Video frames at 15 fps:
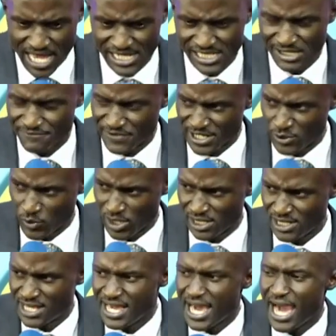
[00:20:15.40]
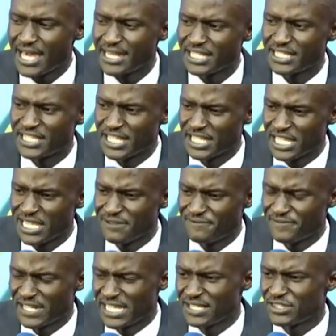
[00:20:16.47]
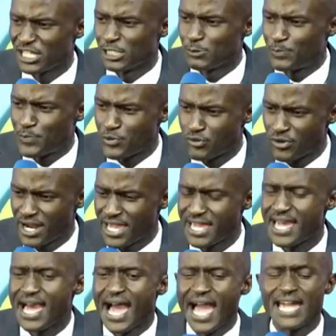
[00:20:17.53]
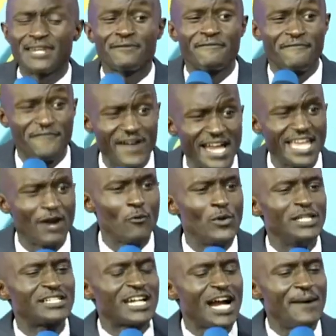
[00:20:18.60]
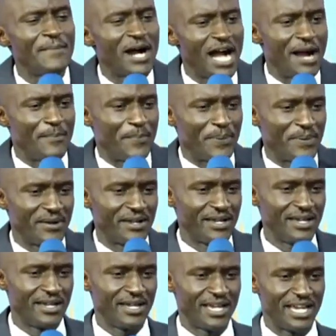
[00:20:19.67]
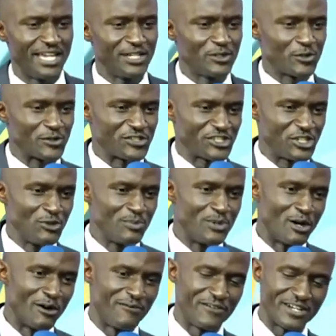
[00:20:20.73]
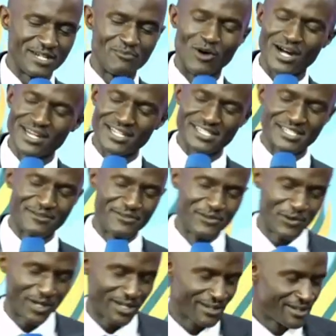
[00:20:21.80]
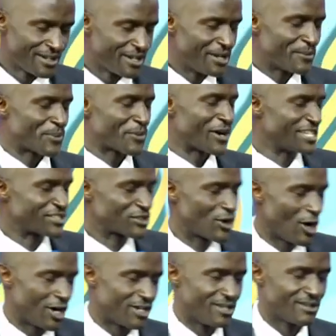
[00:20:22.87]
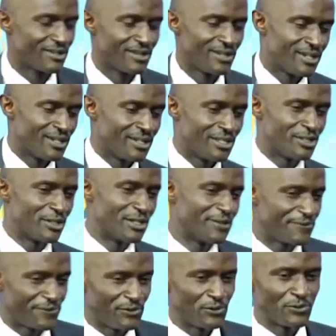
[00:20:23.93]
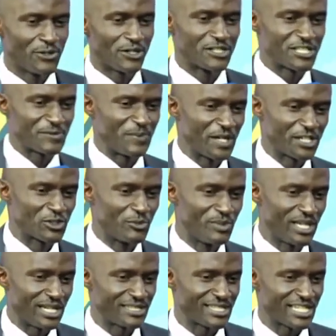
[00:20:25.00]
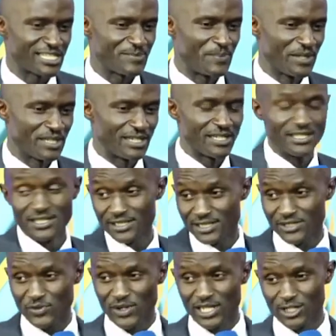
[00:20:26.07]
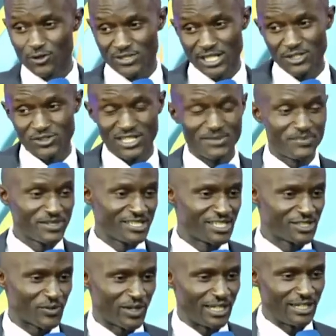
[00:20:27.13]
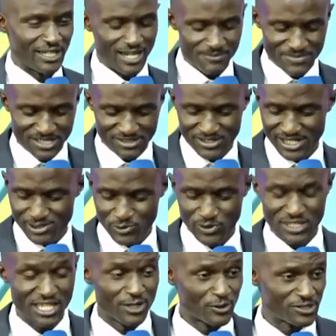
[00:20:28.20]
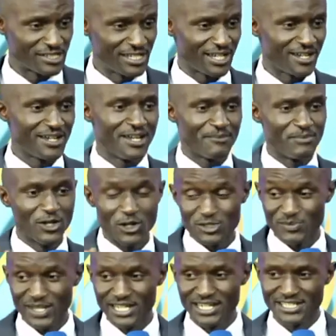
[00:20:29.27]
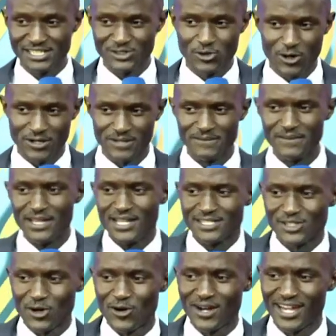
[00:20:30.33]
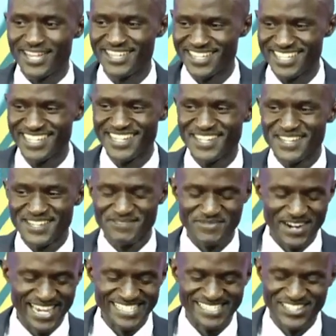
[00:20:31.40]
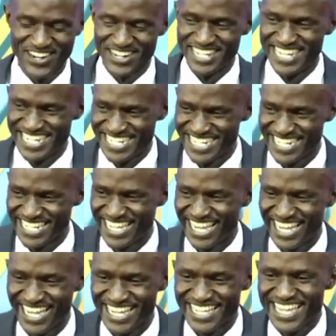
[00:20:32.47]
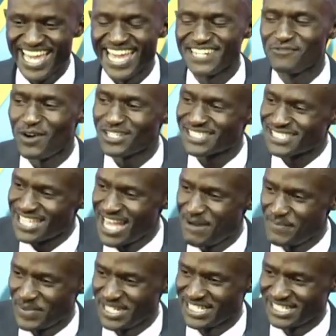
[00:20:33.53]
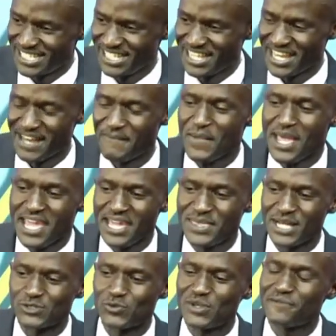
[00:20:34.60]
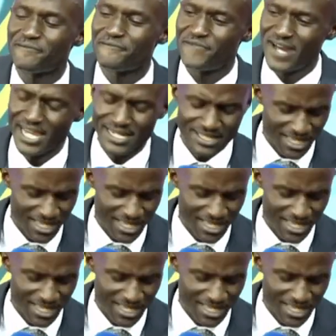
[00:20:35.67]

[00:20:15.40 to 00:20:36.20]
altar very well. And in the evening, they'll pray and fire will come up and consume the offering. Praise God. You know, if you don't speak to me, I'll start speaking in Swahili because I usually preach in Swahili. I'm just trying to read the notes here because my English is gone. So, praise God. And what's happening here is that we find